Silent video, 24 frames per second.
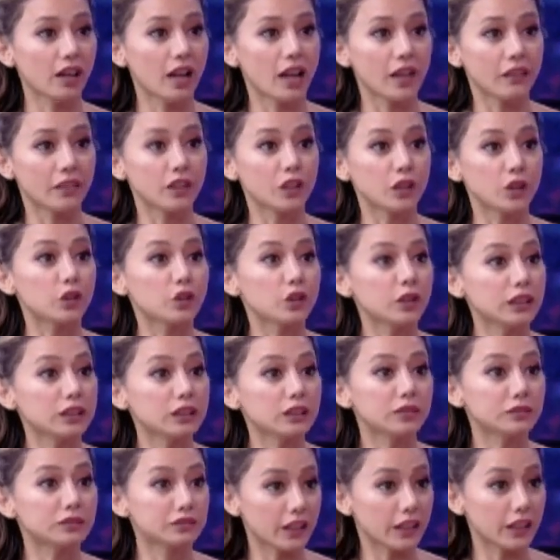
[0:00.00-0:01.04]
that you need
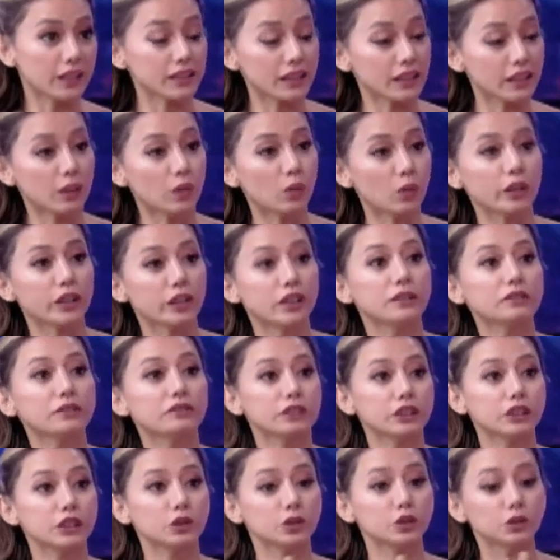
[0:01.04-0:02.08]
to fix in order
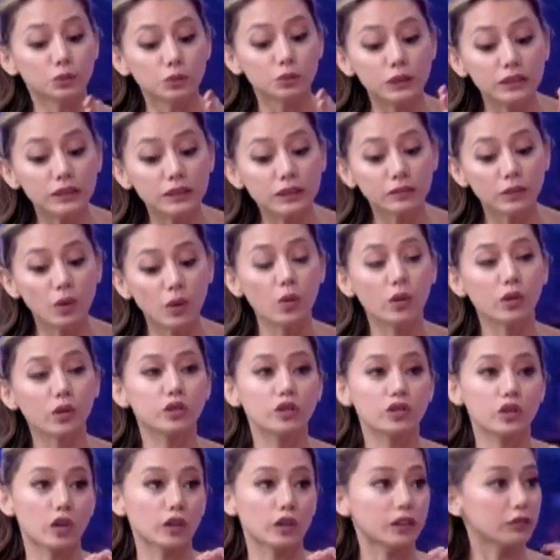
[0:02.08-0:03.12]
for you to really
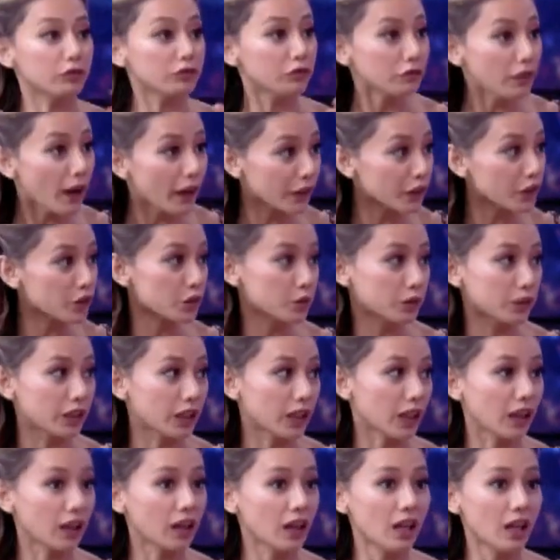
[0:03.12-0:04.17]
focus on
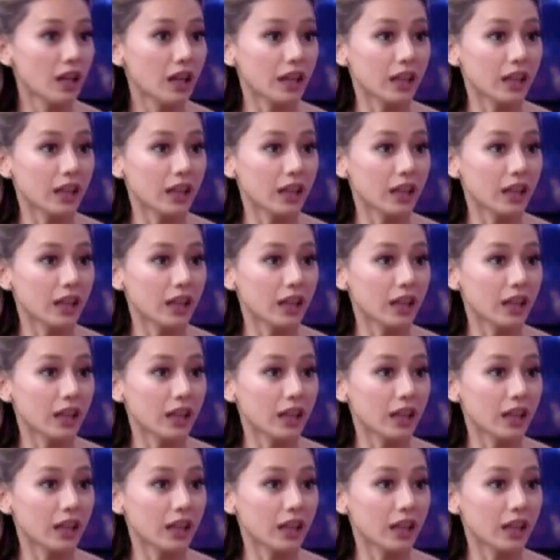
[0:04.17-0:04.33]
fine-tuning